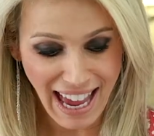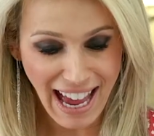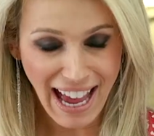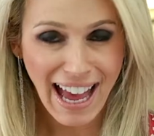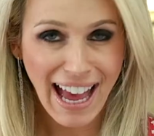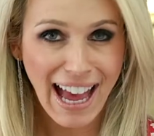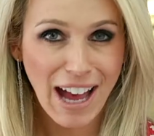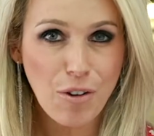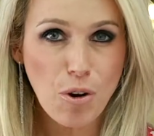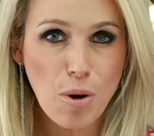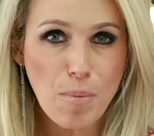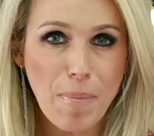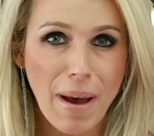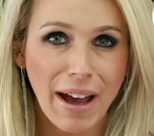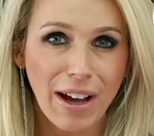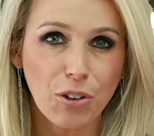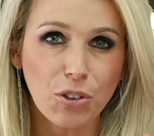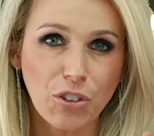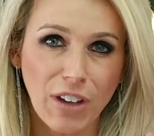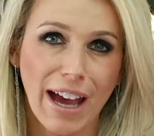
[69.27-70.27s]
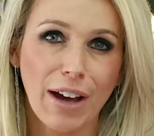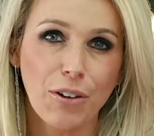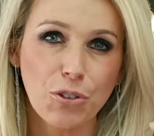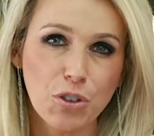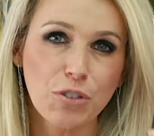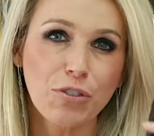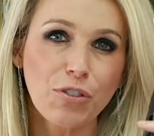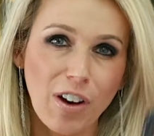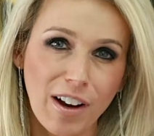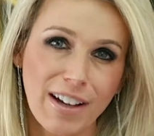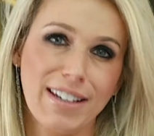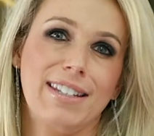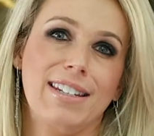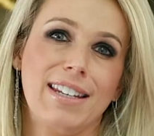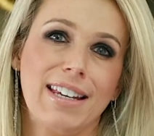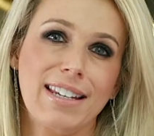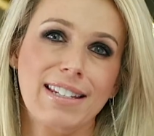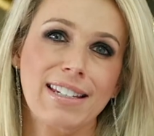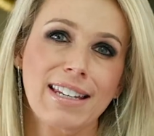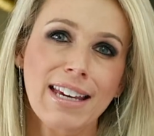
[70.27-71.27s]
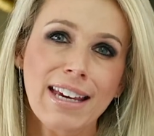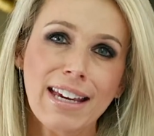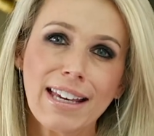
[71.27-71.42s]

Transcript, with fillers: How about our devices?